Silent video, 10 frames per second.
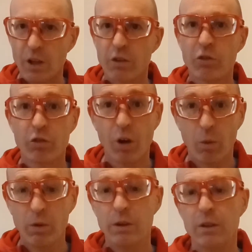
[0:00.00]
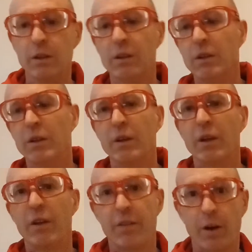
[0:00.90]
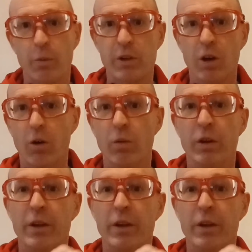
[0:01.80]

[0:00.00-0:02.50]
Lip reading: So, there we go.